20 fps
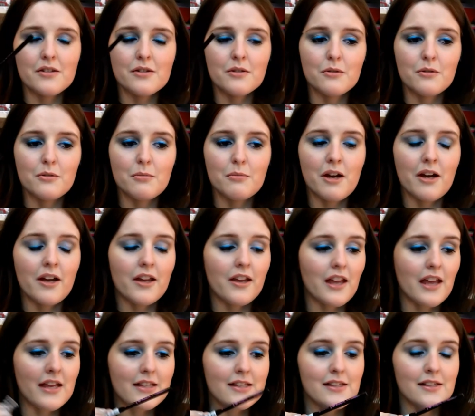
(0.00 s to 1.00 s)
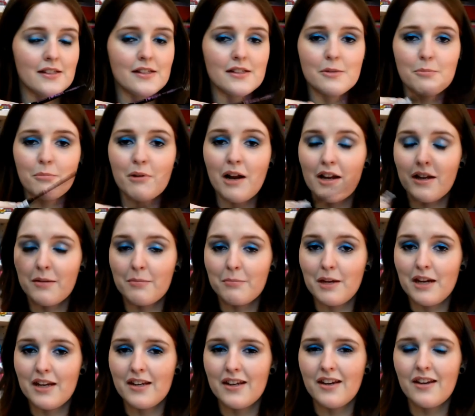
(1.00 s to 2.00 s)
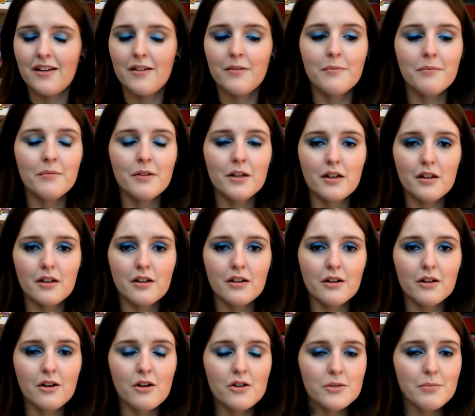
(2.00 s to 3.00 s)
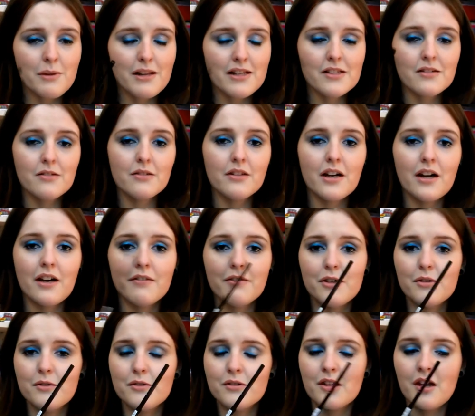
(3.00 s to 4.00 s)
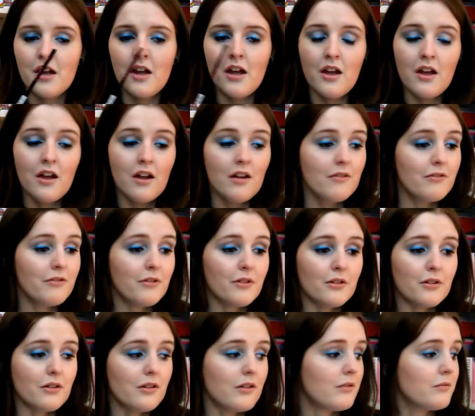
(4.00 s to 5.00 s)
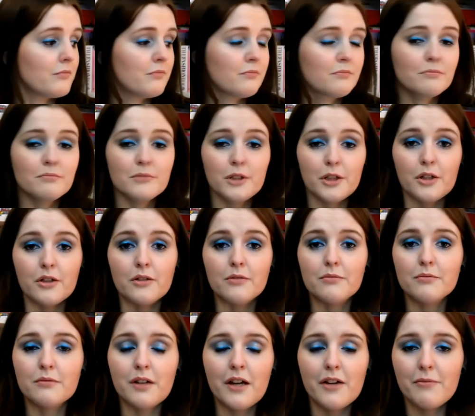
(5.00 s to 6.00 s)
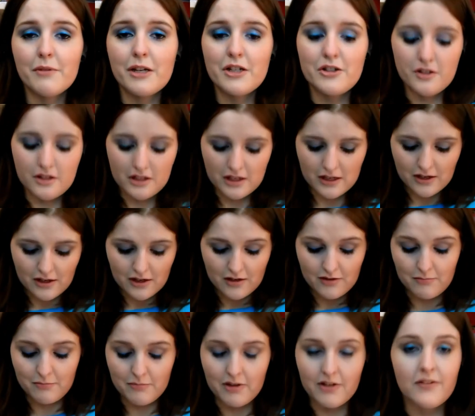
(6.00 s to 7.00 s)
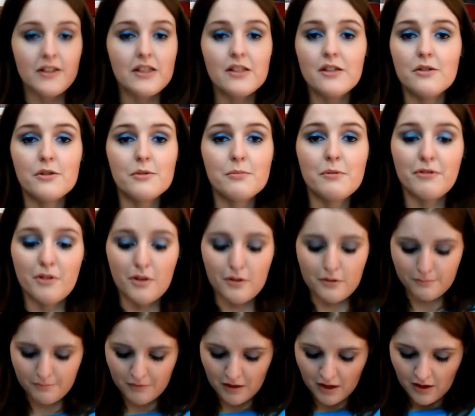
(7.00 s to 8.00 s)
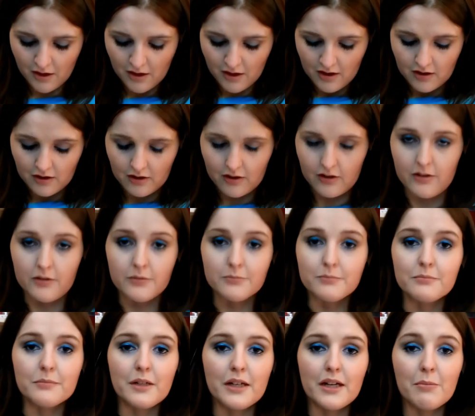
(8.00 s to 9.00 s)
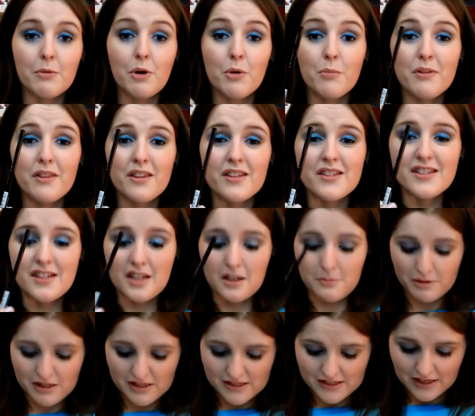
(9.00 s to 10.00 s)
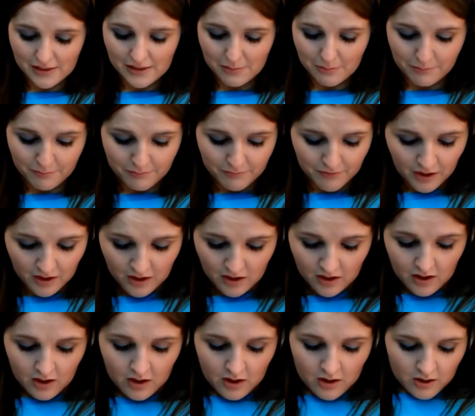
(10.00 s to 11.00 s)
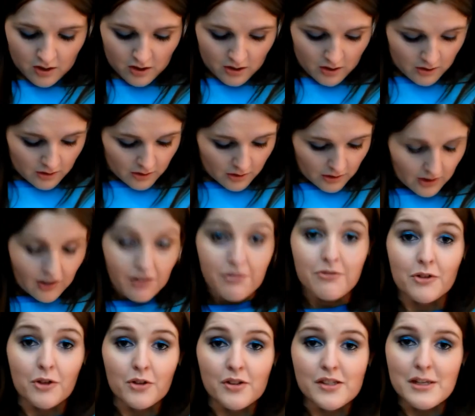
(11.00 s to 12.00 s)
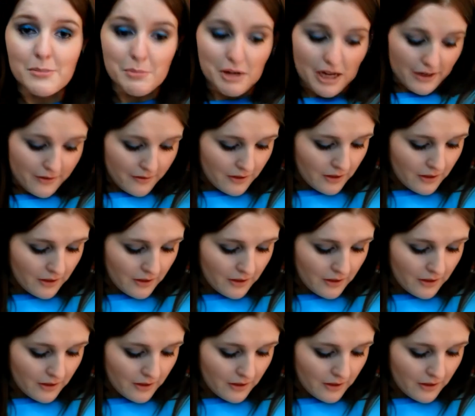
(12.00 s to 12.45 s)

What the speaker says: to my Essence Black Mania gloss pencil that I've used for, you know, I've mentioned that in my videos before, and I'm hoping this is going to be the same, if not similar.